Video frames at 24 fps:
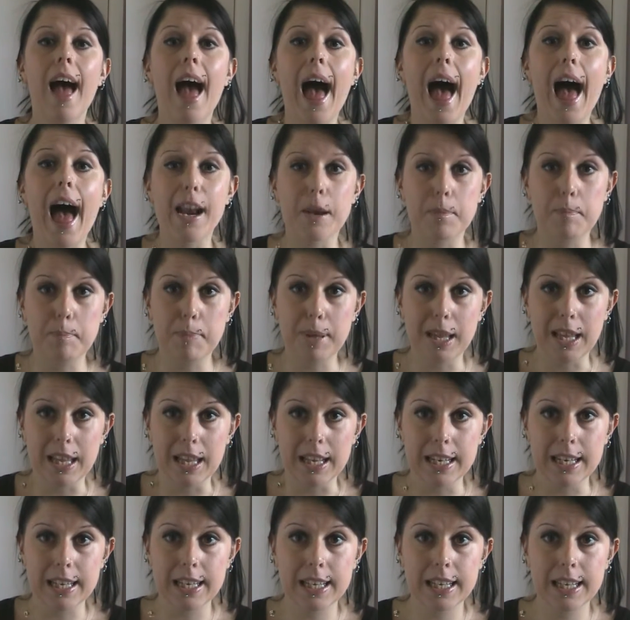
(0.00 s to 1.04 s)
had a
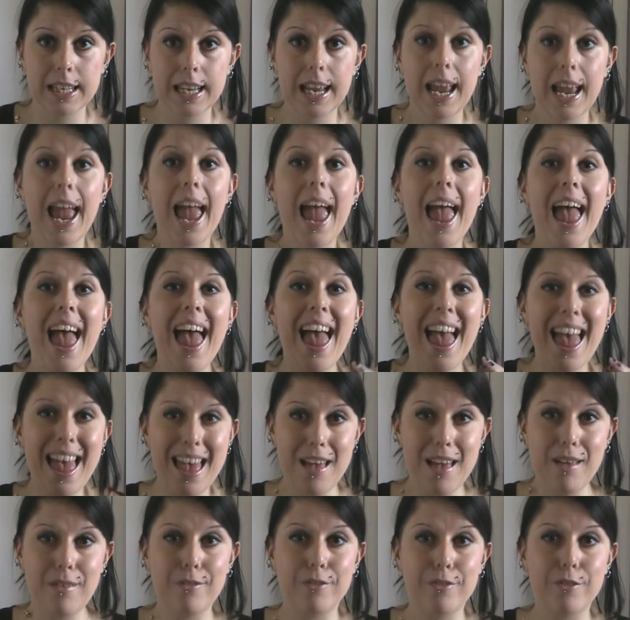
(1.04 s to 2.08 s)
beard.
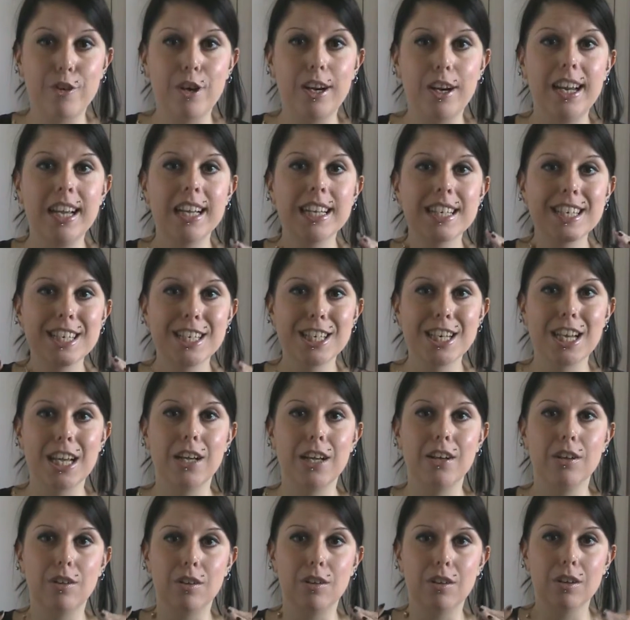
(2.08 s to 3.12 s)
Every
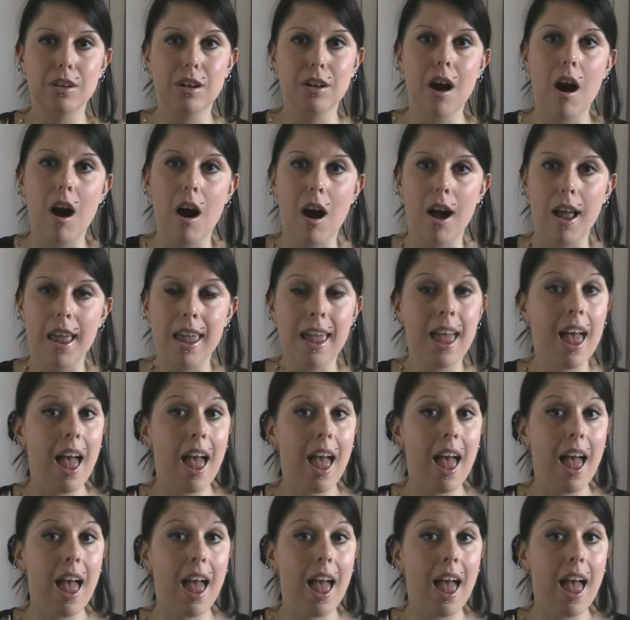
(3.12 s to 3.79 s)
single guy.